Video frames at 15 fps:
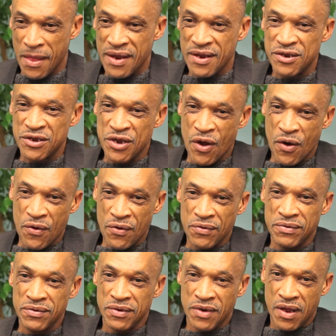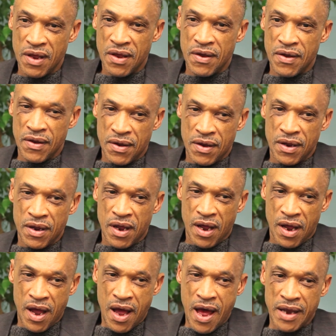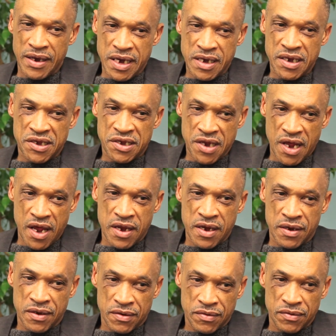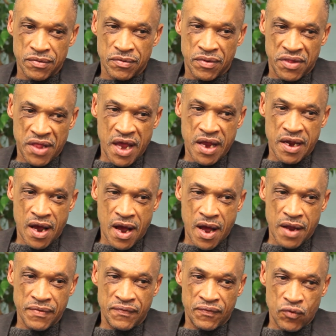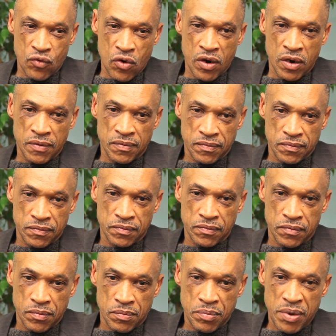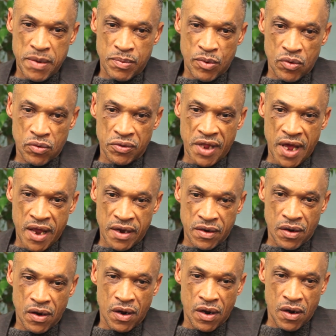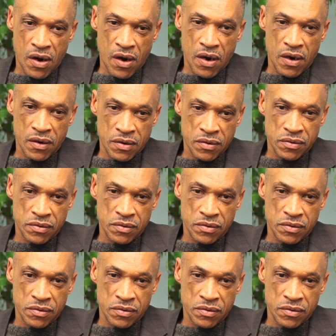So I need to say, thank God for people that are